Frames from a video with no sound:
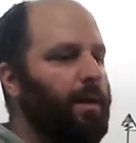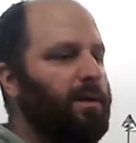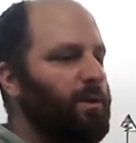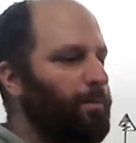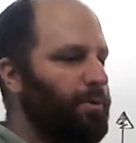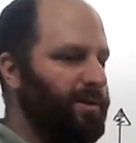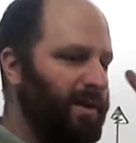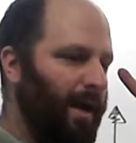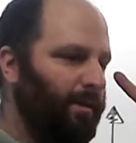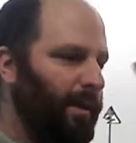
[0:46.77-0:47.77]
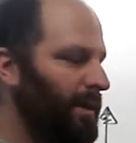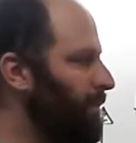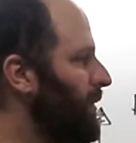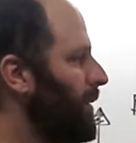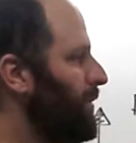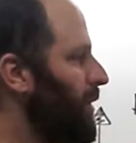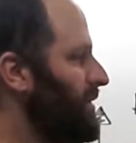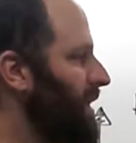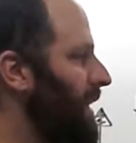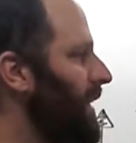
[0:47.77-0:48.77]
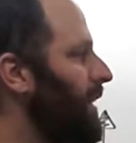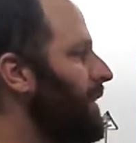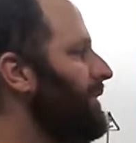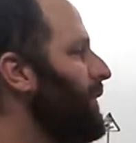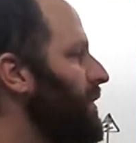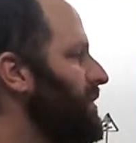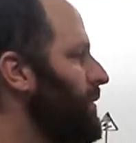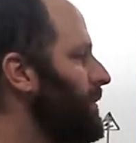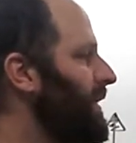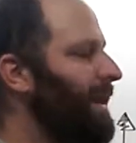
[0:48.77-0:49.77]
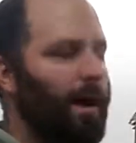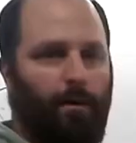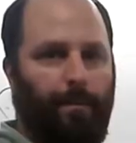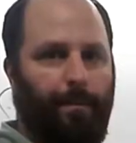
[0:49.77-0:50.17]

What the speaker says: So pretend like you put a proton here, force would be down.